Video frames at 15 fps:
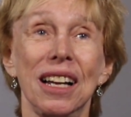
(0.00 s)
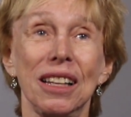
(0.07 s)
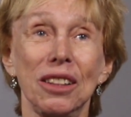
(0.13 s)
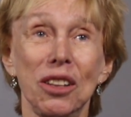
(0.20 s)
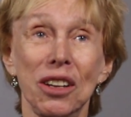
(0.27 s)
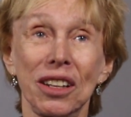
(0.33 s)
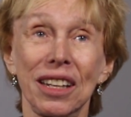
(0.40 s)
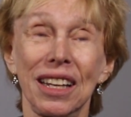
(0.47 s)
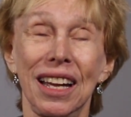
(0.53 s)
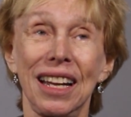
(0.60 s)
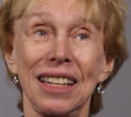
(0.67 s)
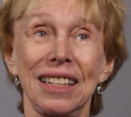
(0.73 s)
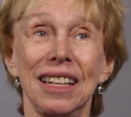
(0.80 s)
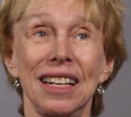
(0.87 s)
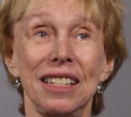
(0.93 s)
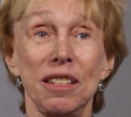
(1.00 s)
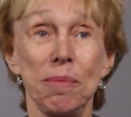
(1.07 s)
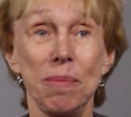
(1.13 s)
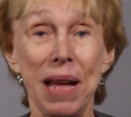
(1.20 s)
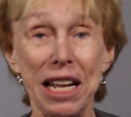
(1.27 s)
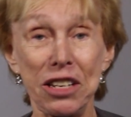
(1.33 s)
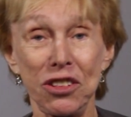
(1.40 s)
look at
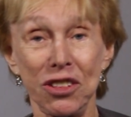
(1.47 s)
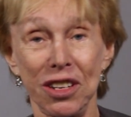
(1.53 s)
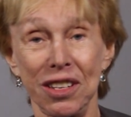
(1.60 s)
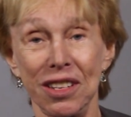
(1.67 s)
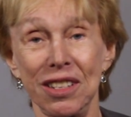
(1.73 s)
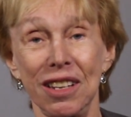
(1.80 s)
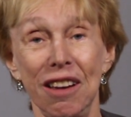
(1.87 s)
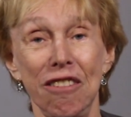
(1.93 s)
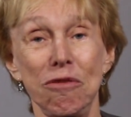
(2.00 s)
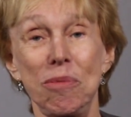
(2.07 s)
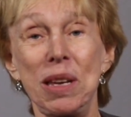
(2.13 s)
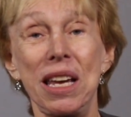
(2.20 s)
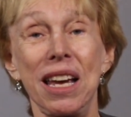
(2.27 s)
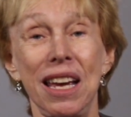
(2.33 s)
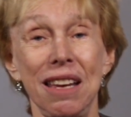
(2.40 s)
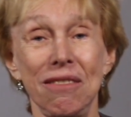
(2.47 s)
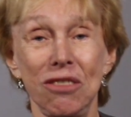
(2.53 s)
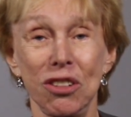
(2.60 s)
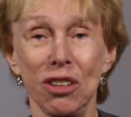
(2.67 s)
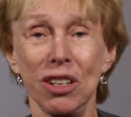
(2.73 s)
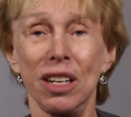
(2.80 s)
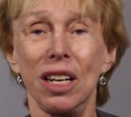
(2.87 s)
dimensions of
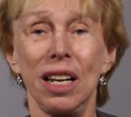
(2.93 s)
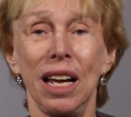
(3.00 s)
behavior,